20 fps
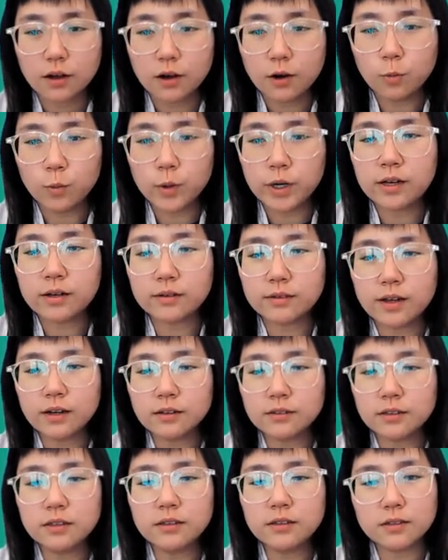We
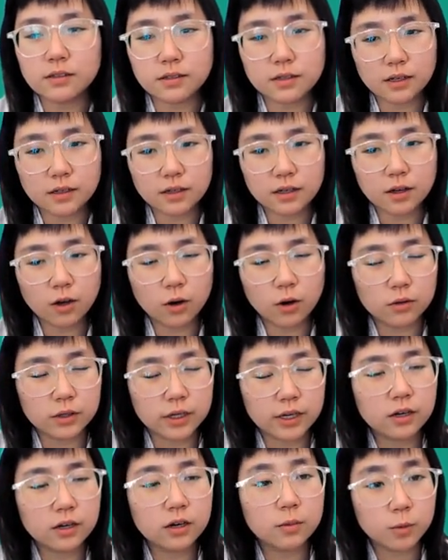conducted a study on
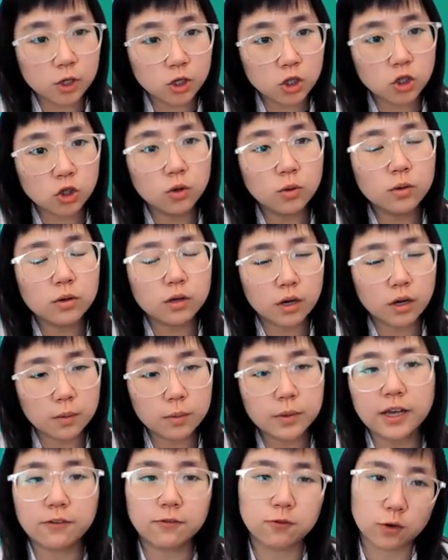a commercial
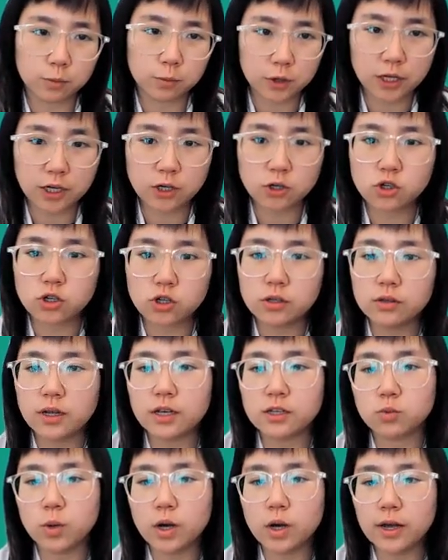cupcake formulation
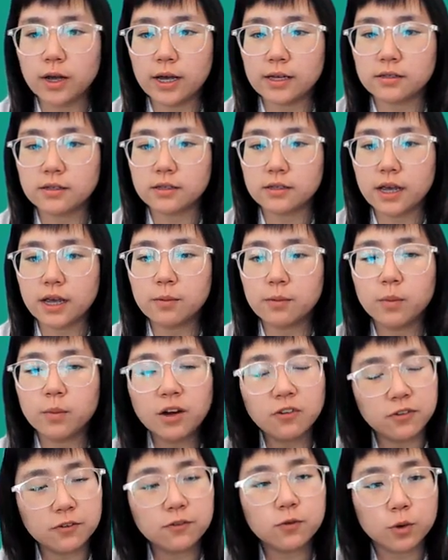as well as a
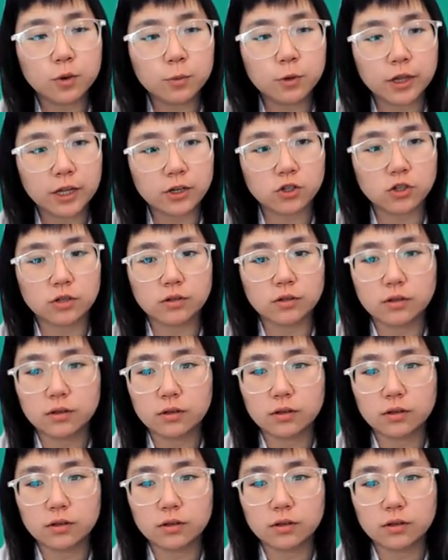muffin formulation.